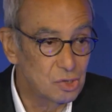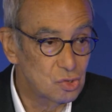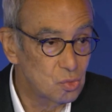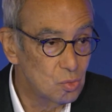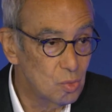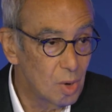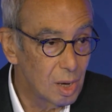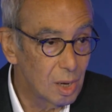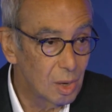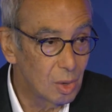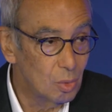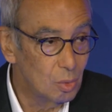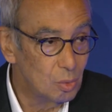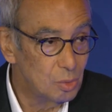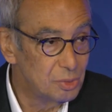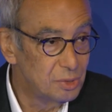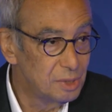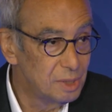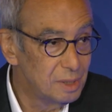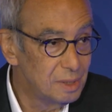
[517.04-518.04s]
it
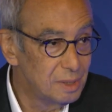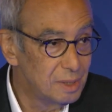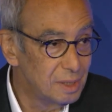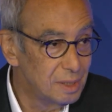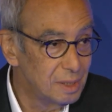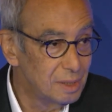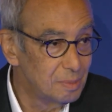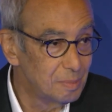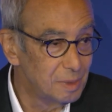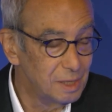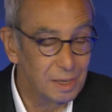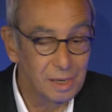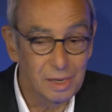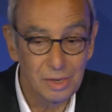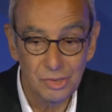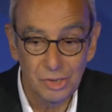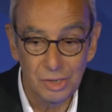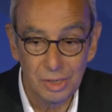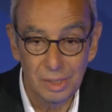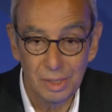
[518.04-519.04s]
depends on each
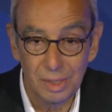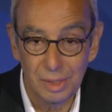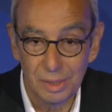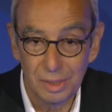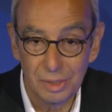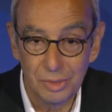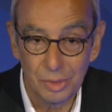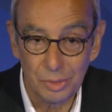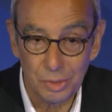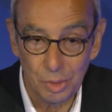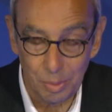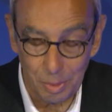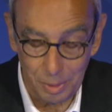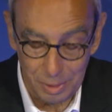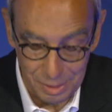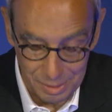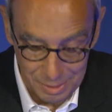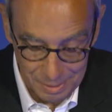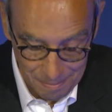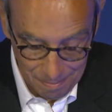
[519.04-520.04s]
individual
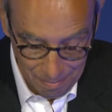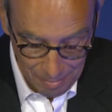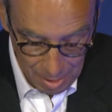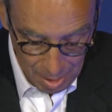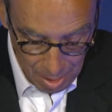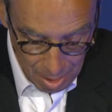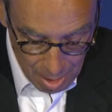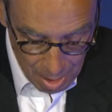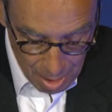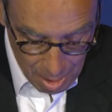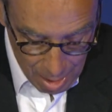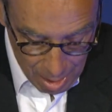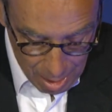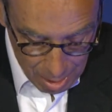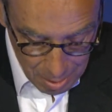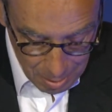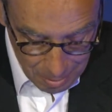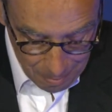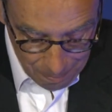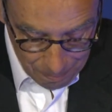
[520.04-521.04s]
choice, and the
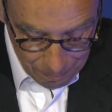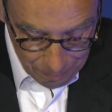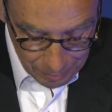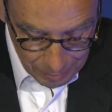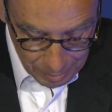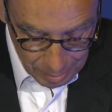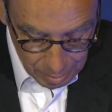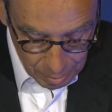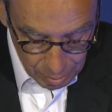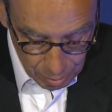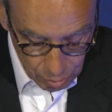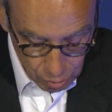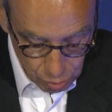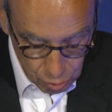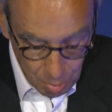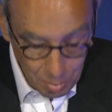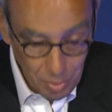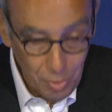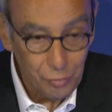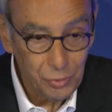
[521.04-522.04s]
choices made by
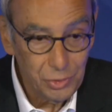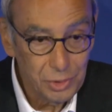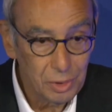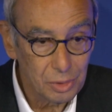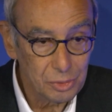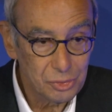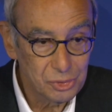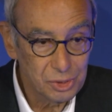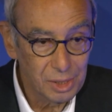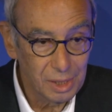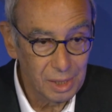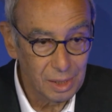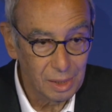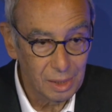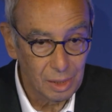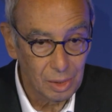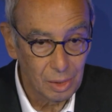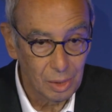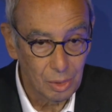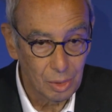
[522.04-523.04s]

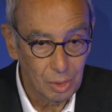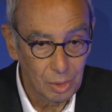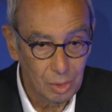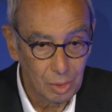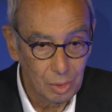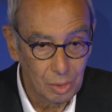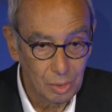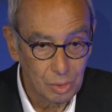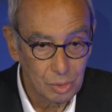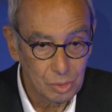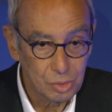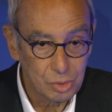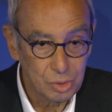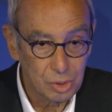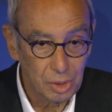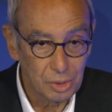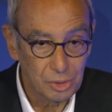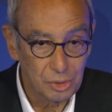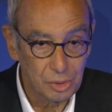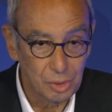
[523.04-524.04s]
individuals
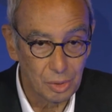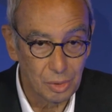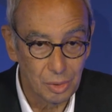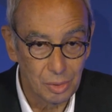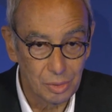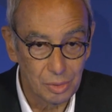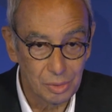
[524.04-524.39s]
and